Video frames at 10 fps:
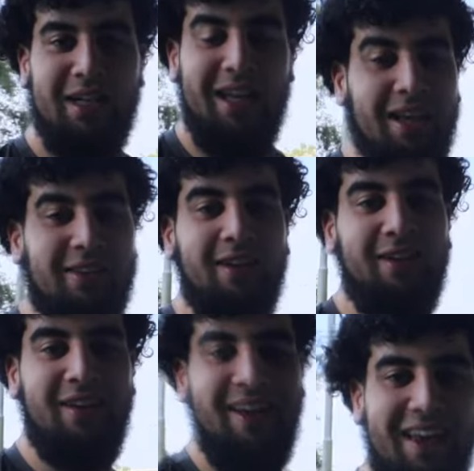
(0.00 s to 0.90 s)
like
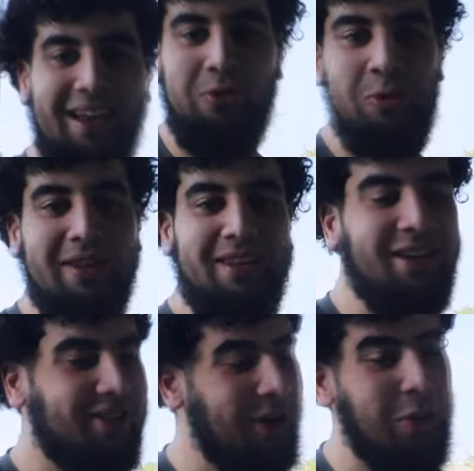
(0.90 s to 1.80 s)
the A20
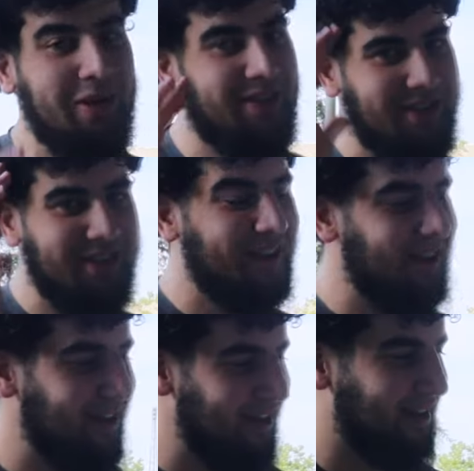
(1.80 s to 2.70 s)
is always
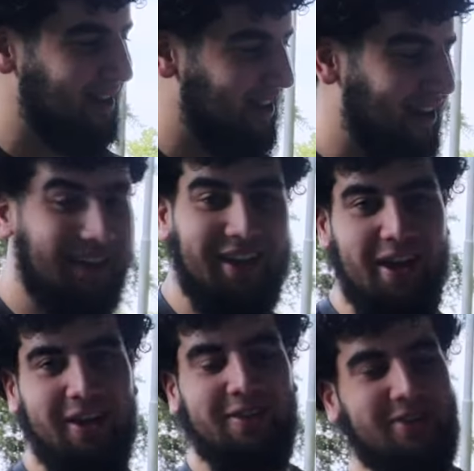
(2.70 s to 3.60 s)

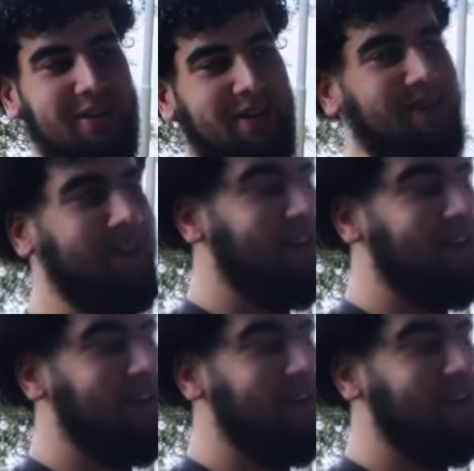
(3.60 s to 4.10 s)
chaos, you know?